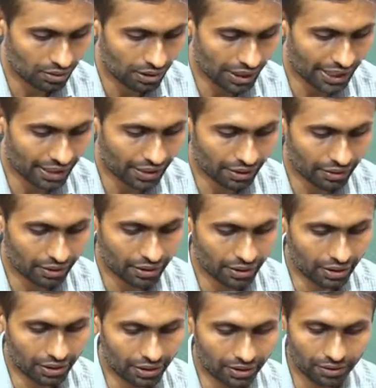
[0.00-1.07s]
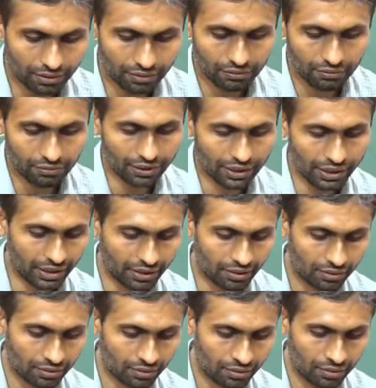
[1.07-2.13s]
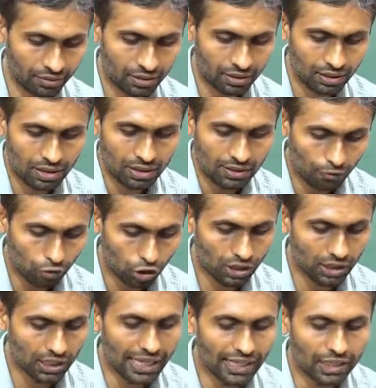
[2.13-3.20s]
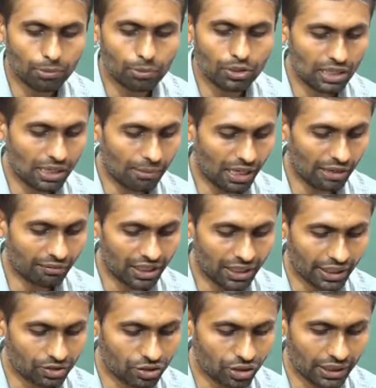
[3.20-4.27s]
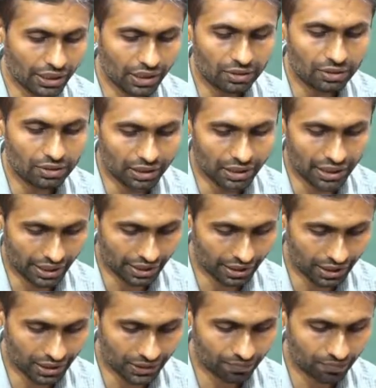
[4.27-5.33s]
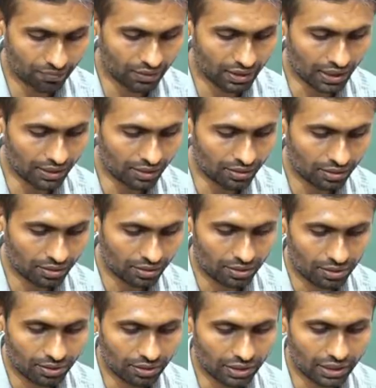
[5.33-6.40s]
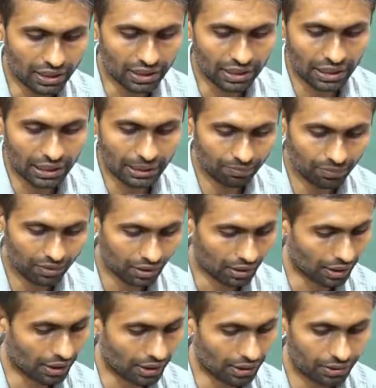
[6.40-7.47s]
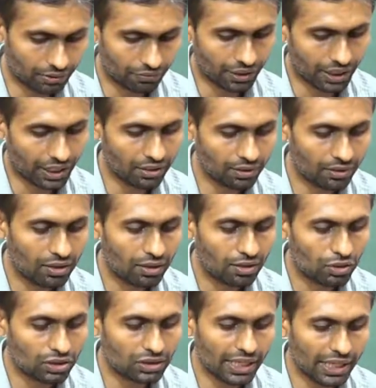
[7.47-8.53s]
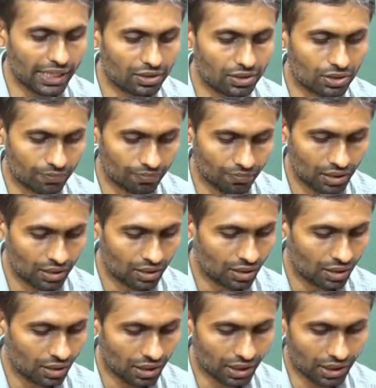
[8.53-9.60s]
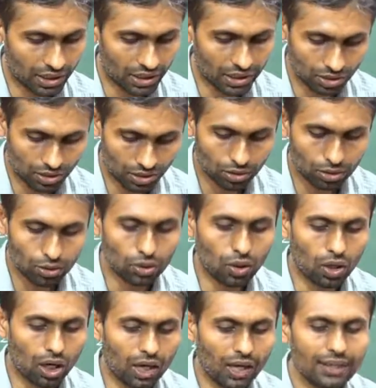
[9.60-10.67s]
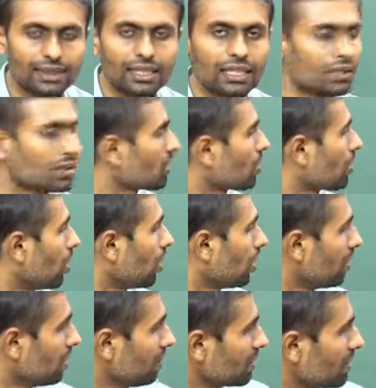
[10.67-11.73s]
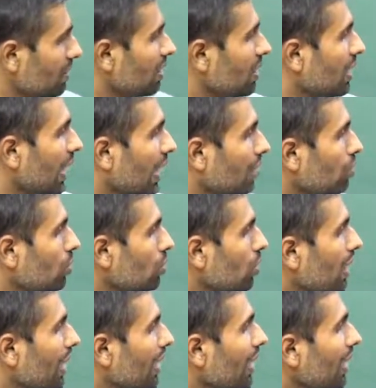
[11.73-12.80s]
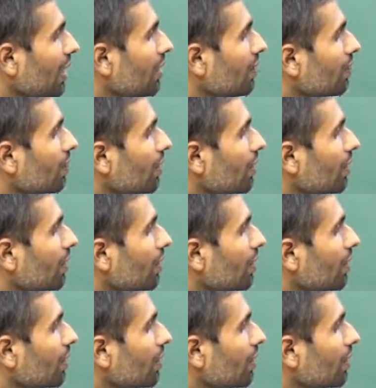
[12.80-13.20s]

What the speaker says: director. Fine. What all the attributes I am having? Actually, DID, then dname, yes, fine. What's the next? Age. To all these columns, I want to add a